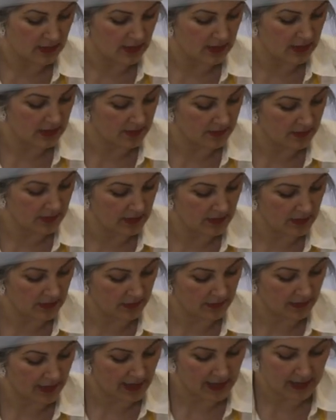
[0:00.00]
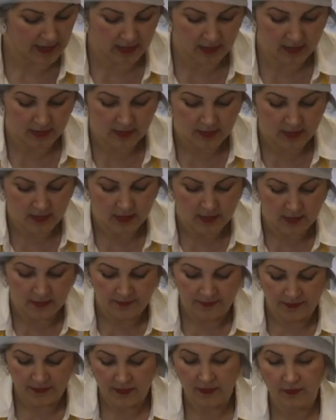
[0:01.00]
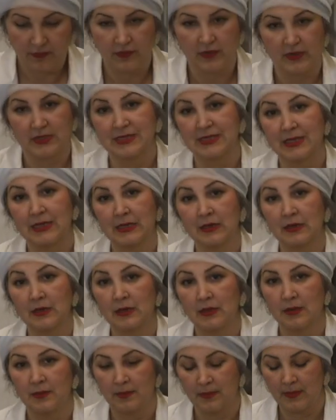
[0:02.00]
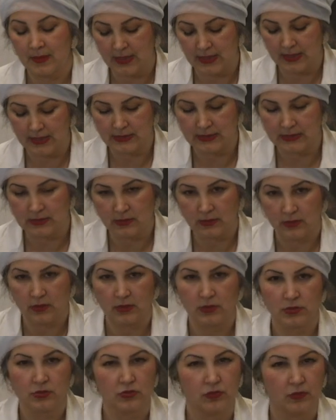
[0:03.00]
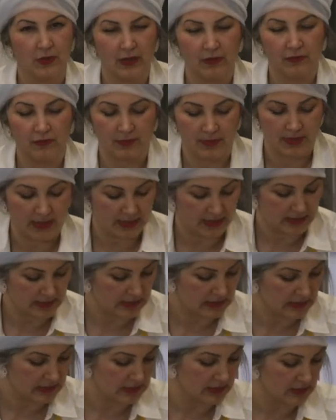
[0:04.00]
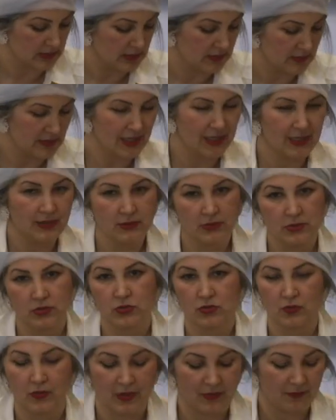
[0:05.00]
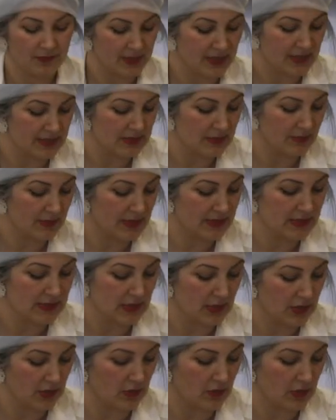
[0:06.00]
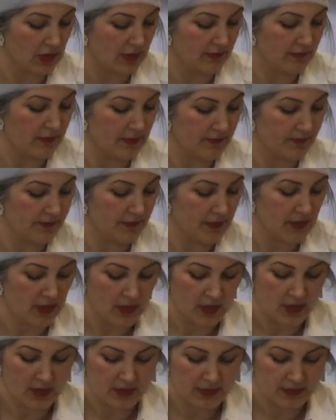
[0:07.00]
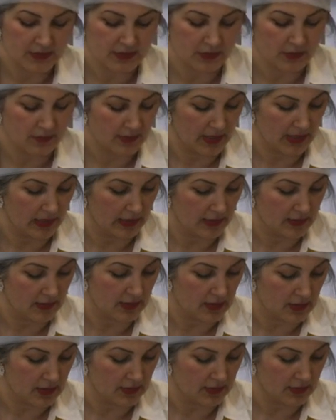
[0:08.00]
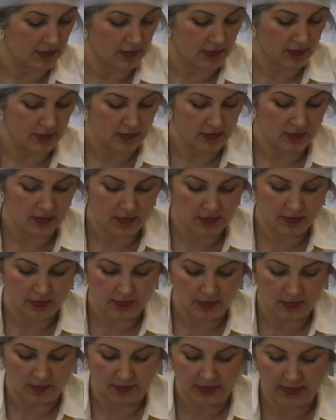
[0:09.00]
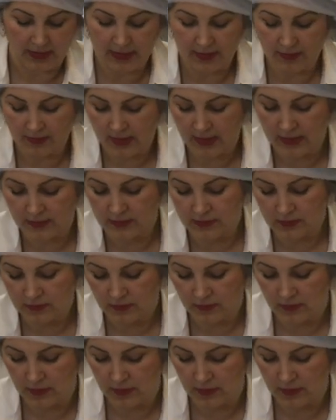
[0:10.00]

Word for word: on a middle rack for 10 minutes or 12 minutes. 10 to 12 minutes, depends on your oven. So make it another your play around